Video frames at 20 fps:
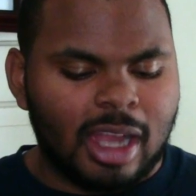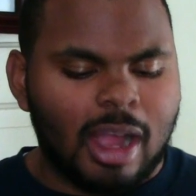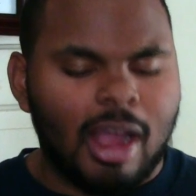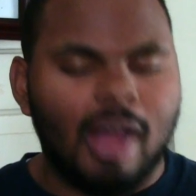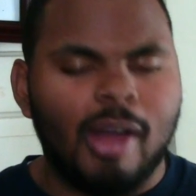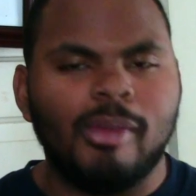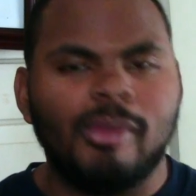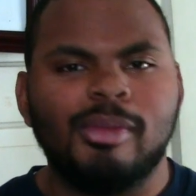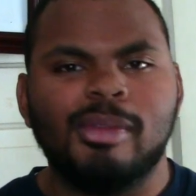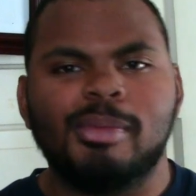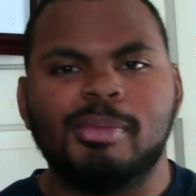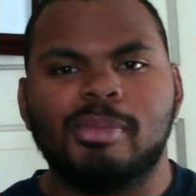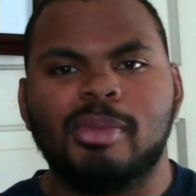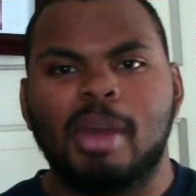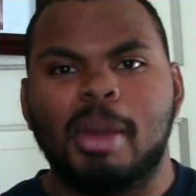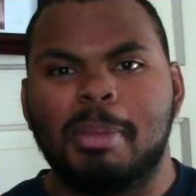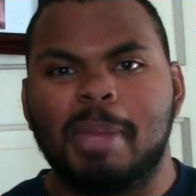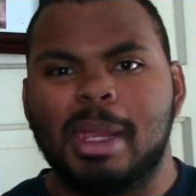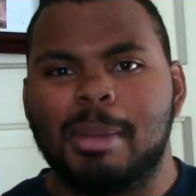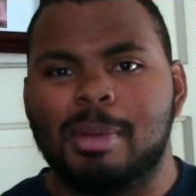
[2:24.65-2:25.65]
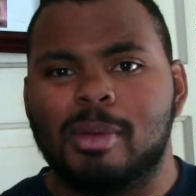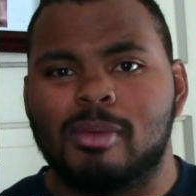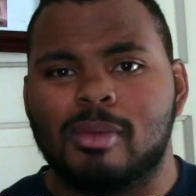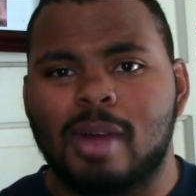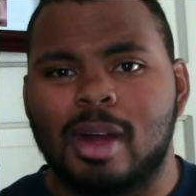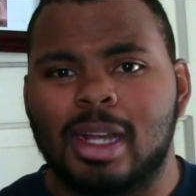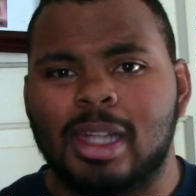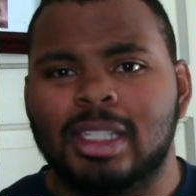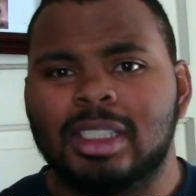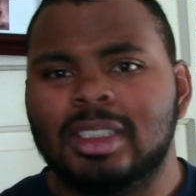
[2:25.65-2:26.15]
All what people
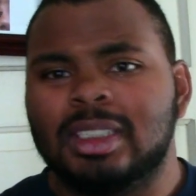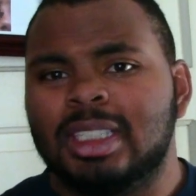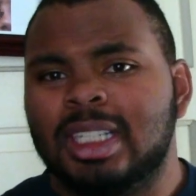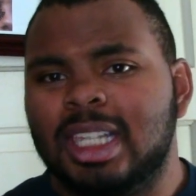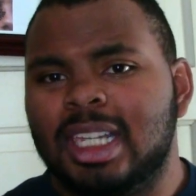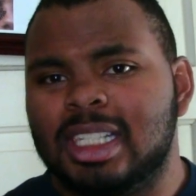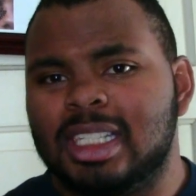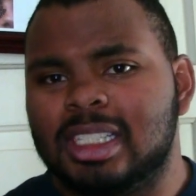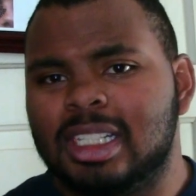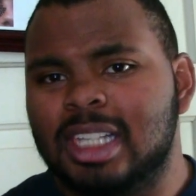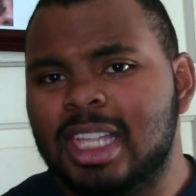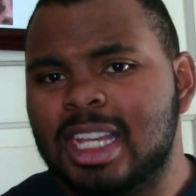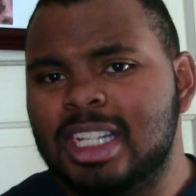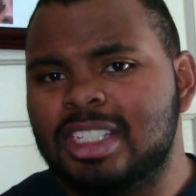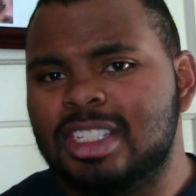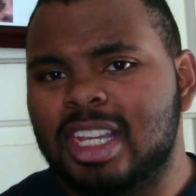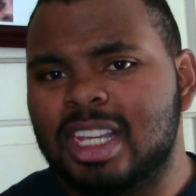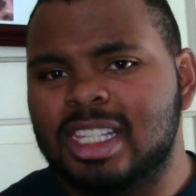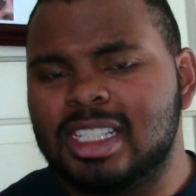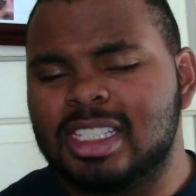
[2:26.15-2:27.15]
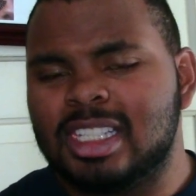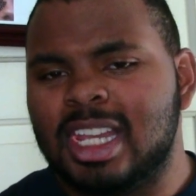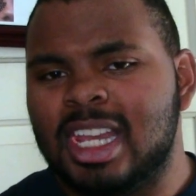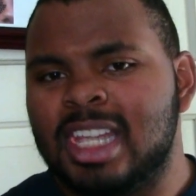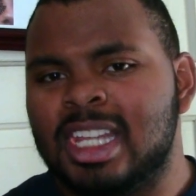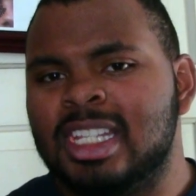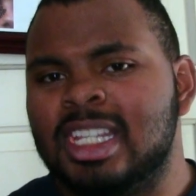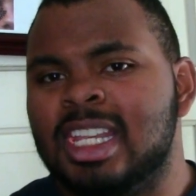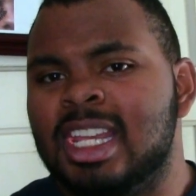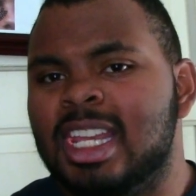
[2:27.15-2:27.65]
want is Clay
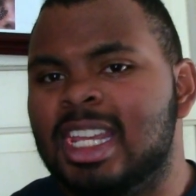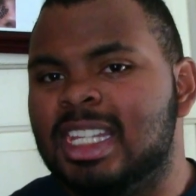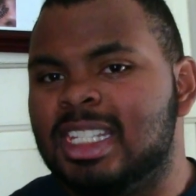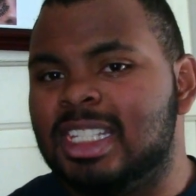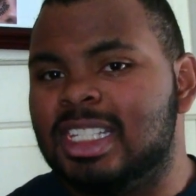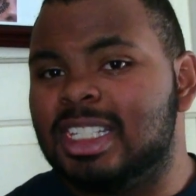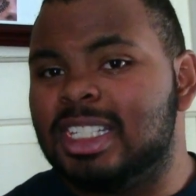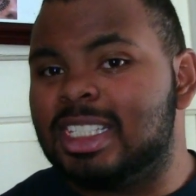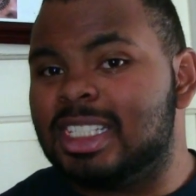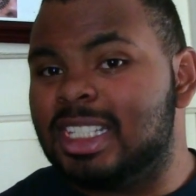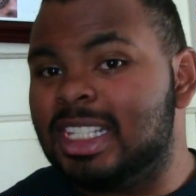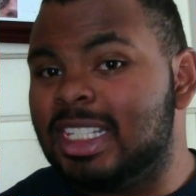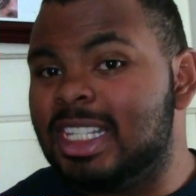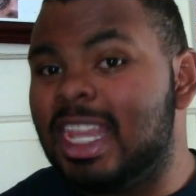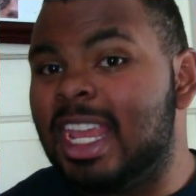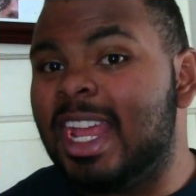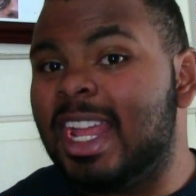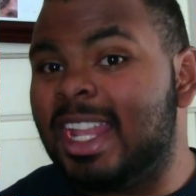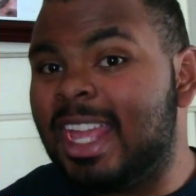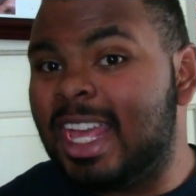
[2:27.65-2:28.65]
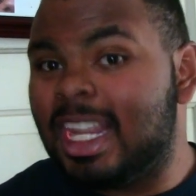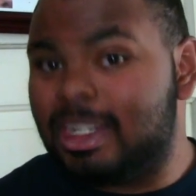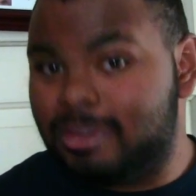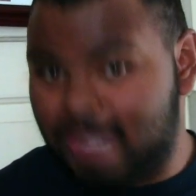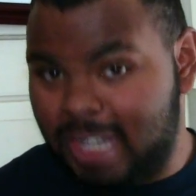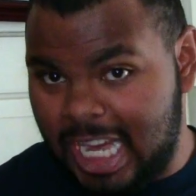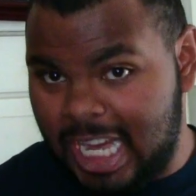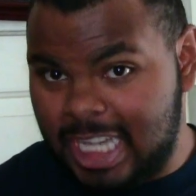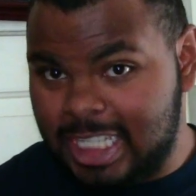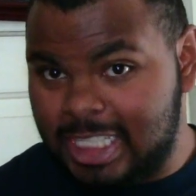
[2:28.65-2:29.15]
Chastain to just get the hell out of
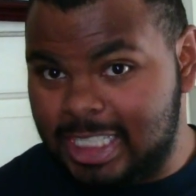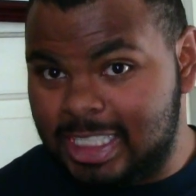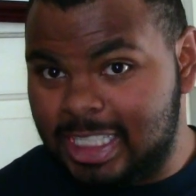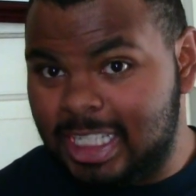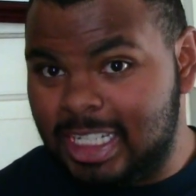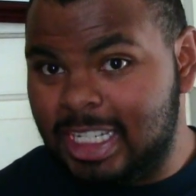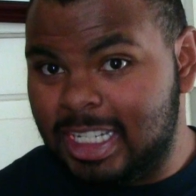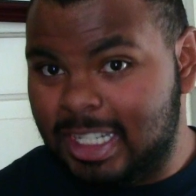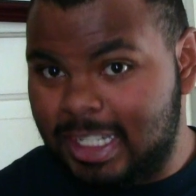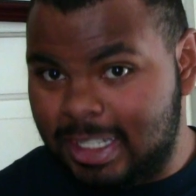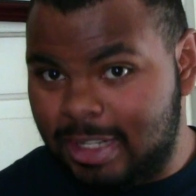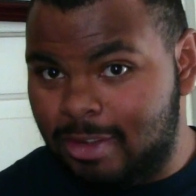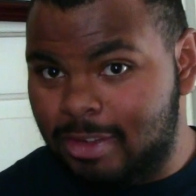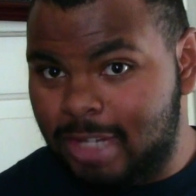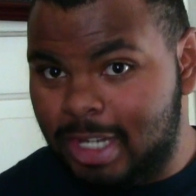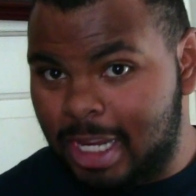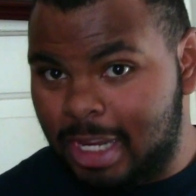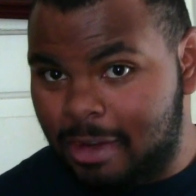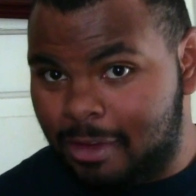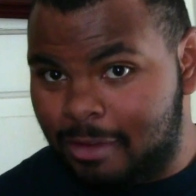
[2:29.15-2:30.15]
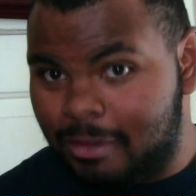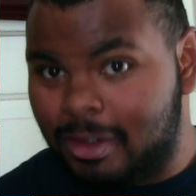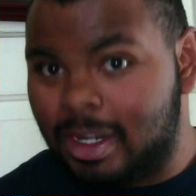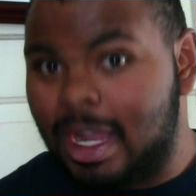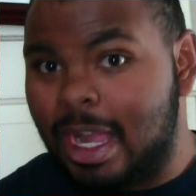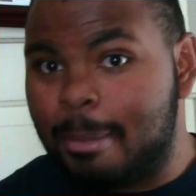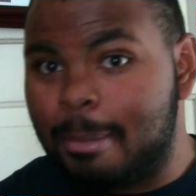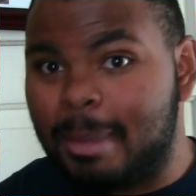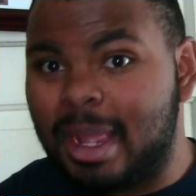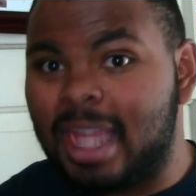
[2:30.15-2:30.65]
Kansas City and don't ever
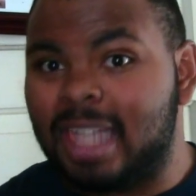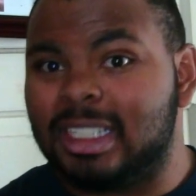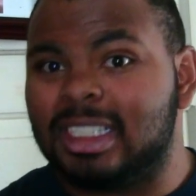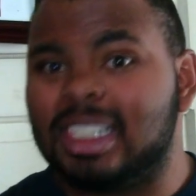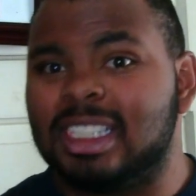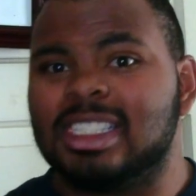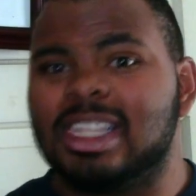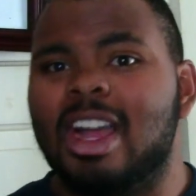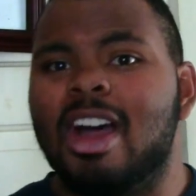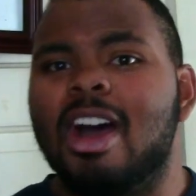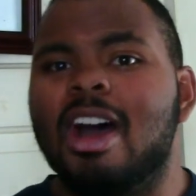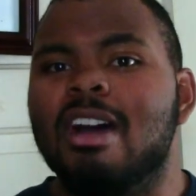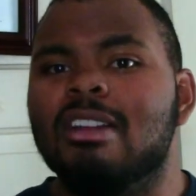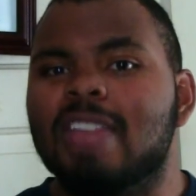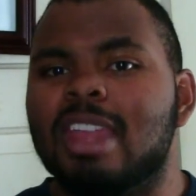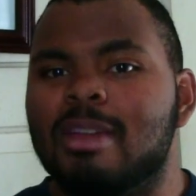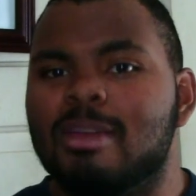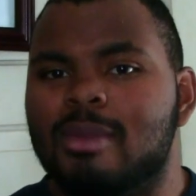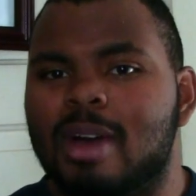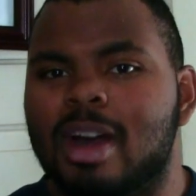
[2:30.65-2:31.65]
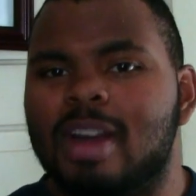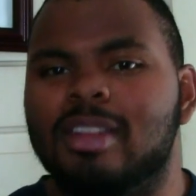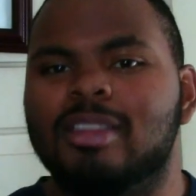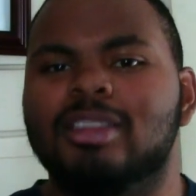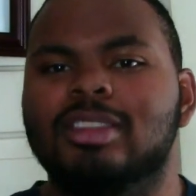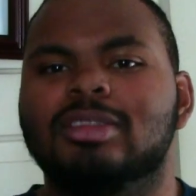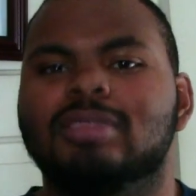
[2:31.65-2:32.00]
come back. That's all they want.